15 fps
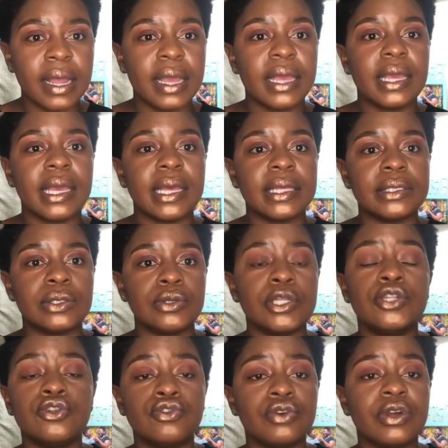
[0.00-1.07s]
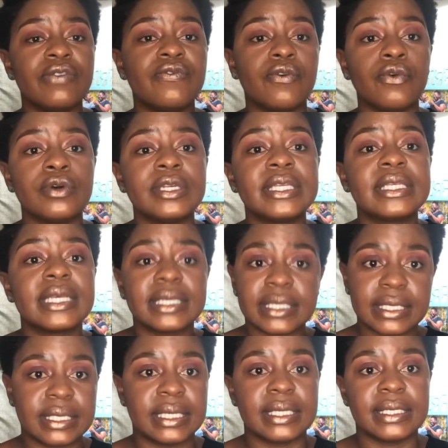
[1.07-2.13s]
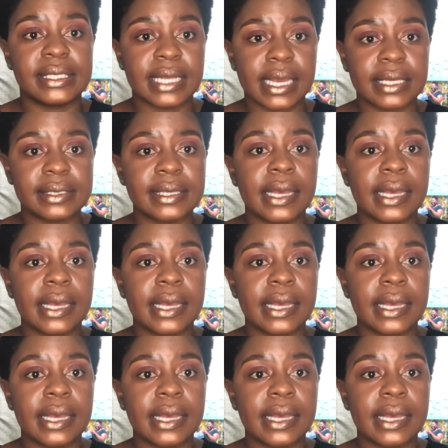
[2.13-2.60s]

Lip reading: is you need to do it for 66 days.